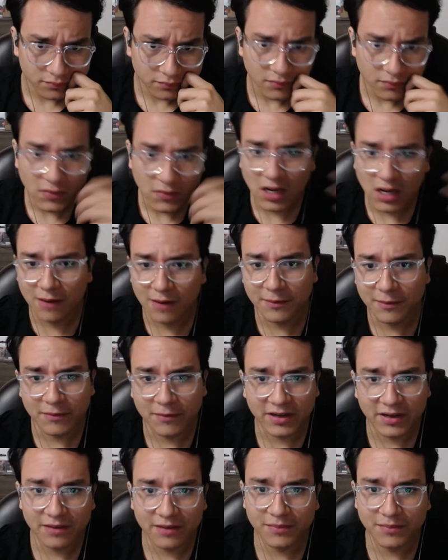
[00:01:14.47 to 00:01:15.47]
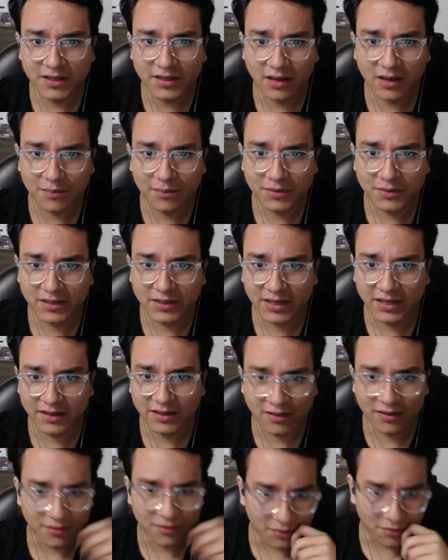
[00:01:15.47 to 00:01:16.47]
everyone can be up to date
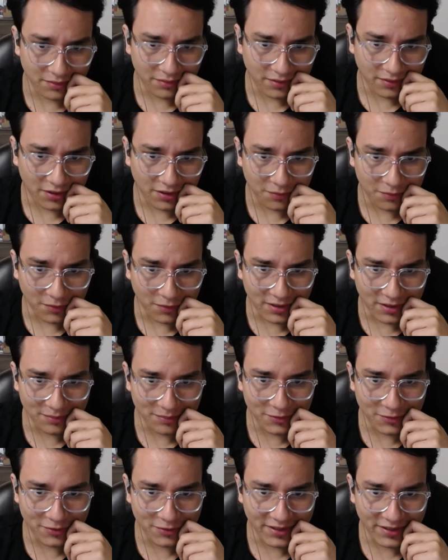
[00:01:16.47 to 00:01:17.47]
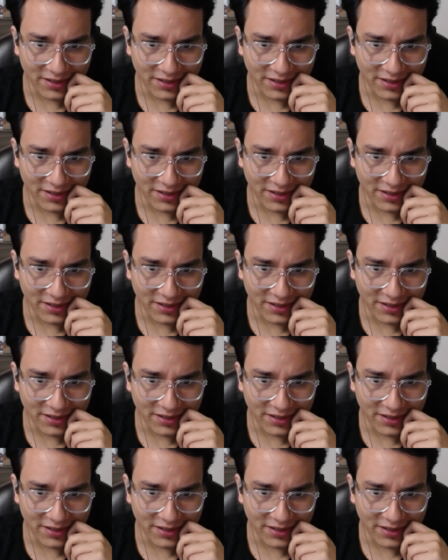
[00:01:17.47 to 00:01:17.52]
on what I'm doing.